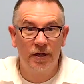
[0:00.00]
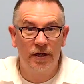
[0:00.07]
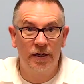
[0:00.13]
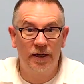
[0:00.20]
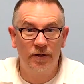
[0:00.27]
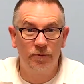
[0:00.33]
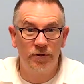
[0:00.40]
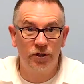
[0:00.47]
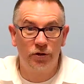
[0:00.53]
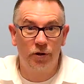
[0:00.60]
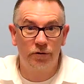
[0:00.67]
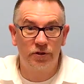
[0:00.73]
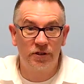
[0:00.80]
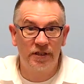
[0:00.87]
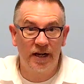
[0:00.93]
When you go
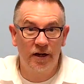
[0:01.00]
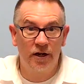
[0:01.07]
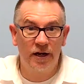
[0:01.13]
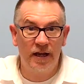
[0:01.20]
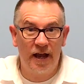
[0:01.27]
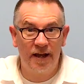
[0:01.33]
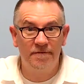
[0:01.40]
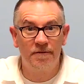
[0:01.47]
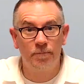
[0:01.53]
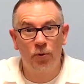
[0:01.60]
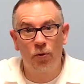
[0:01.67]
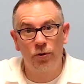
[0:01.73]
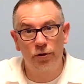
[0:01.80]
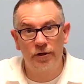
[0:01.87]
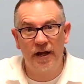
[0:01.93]
to
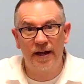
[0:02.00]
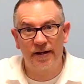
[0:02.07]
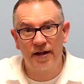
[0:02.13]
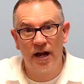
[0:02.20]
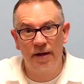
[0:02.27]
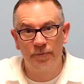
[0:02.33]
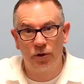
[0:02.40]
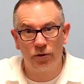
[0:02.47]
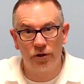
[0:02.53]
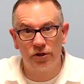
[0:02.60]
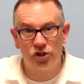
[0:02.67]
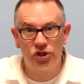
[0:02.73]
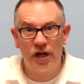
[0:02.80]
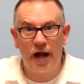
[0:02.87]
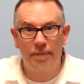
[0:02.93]
terry-porter.com, go to the
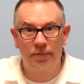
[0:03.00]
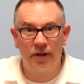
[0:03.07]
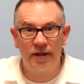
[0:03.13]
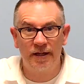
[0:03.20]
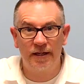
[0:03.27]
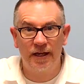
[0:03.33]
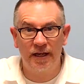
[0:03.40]
shop link,